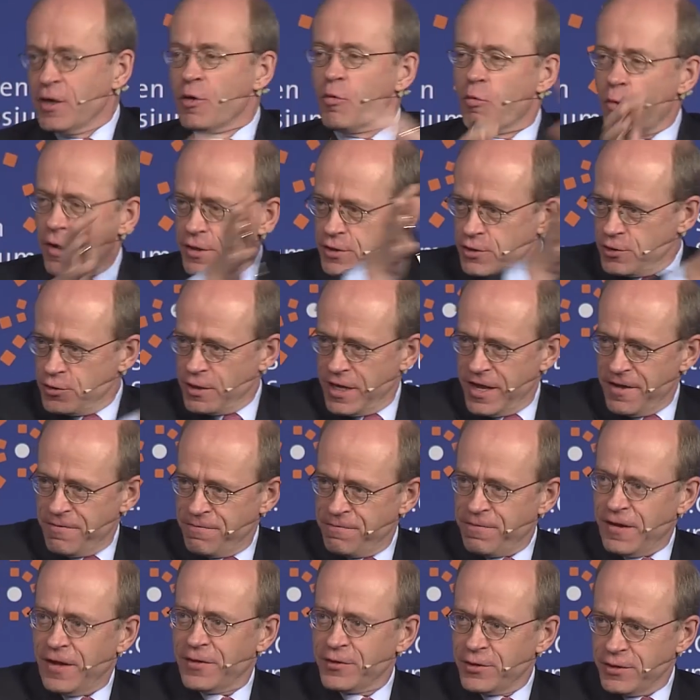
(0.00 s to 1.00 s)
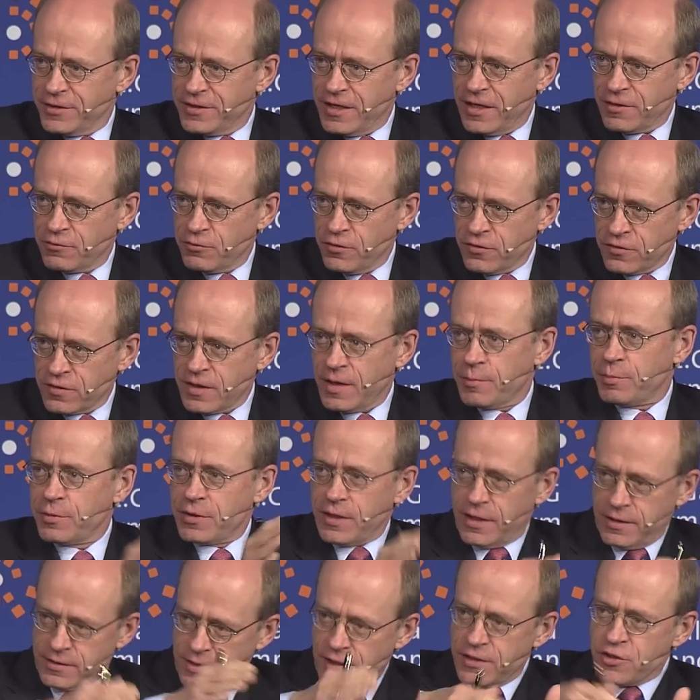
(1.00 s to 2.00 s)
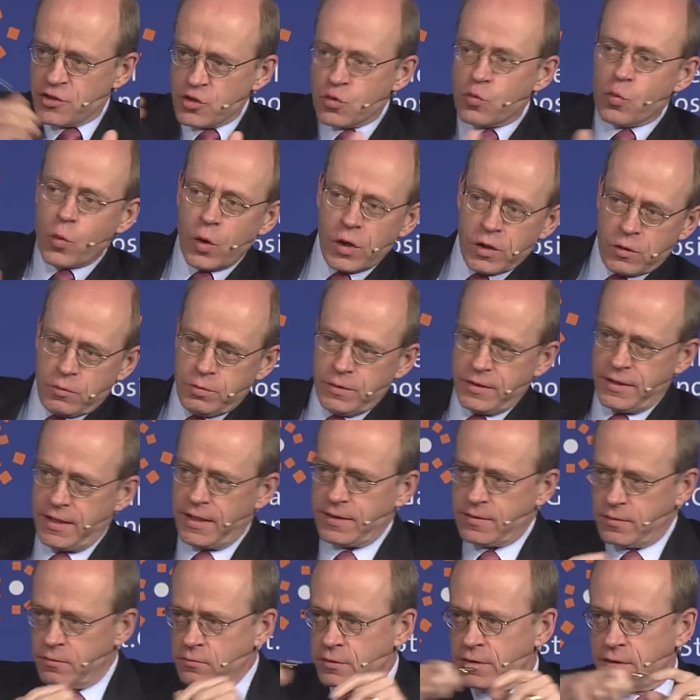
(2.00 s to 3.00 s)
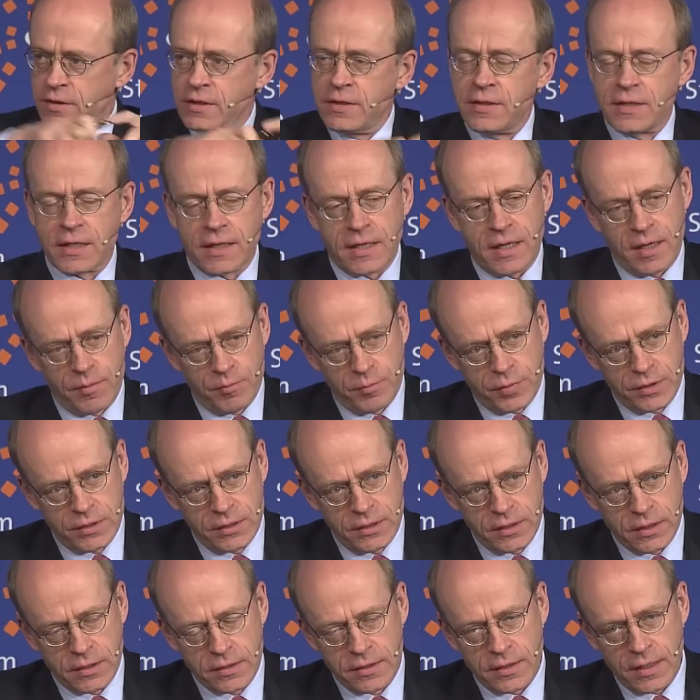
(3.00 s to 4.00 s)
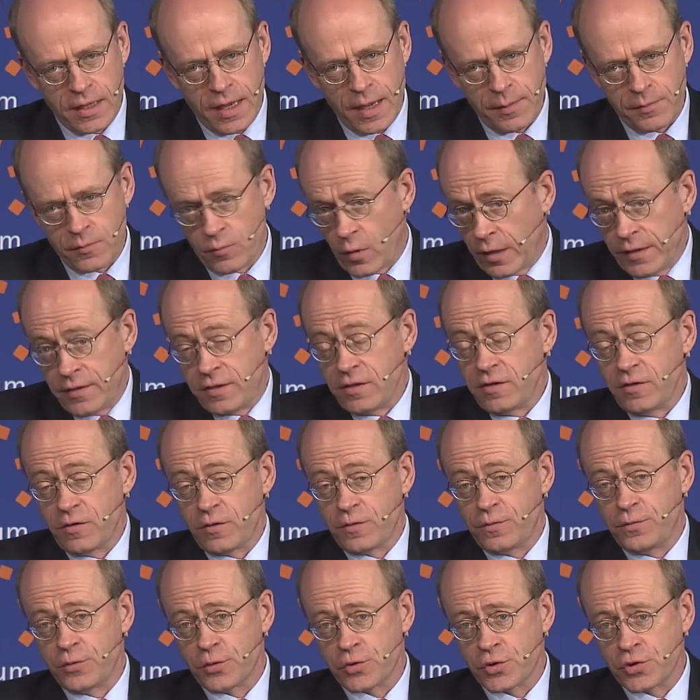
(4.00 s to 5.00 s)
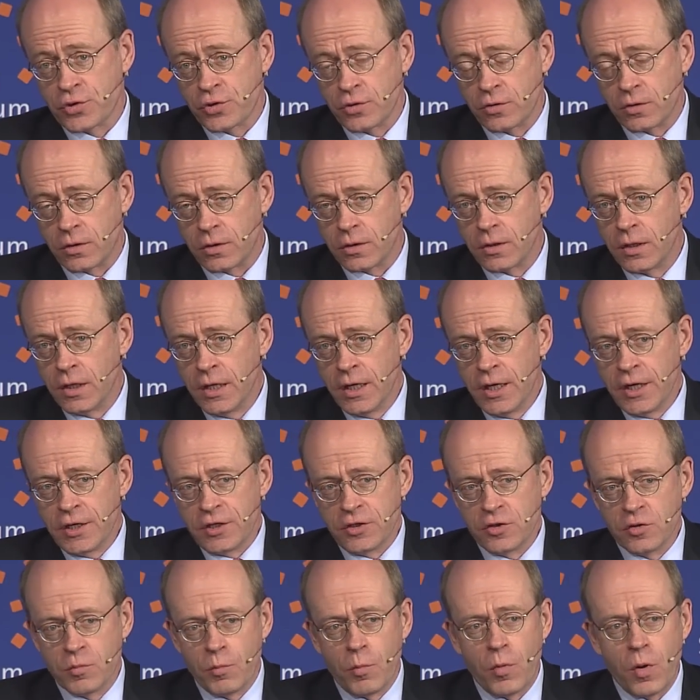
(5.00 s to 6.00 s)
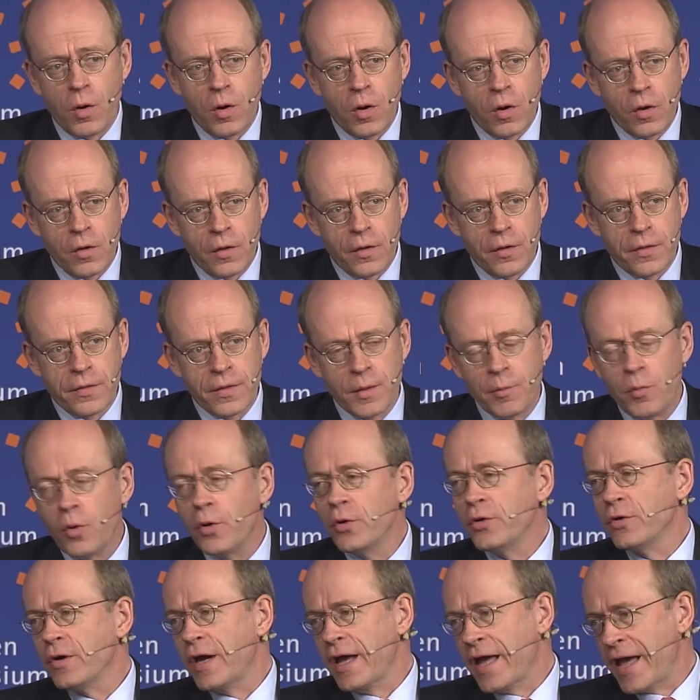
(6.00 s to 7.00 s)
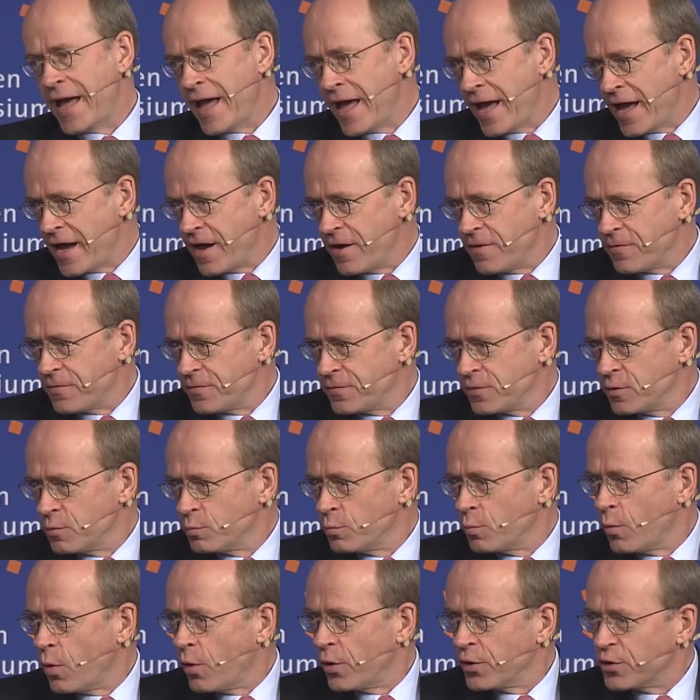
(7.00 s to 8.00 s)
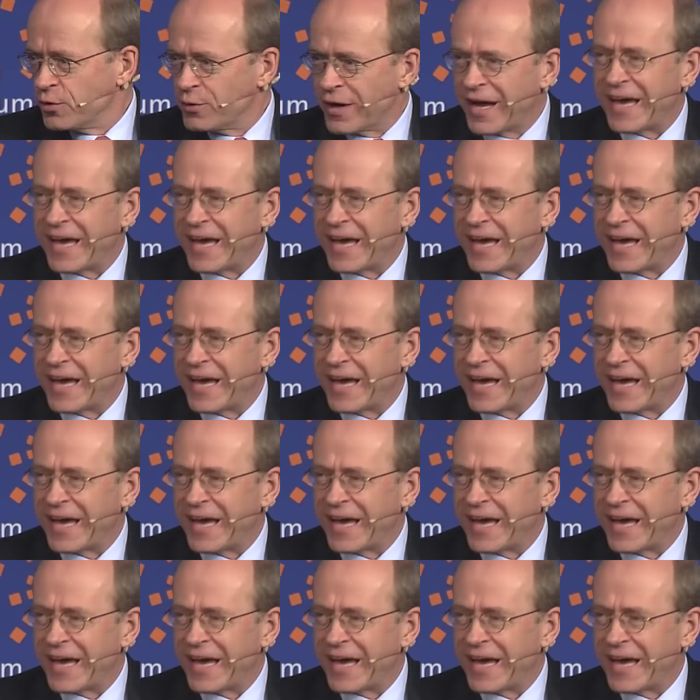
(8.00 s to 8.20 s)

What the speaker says: Once you have found out that risk appetite, then you work with that within the company. And one thing is for sure, the more you have, the more you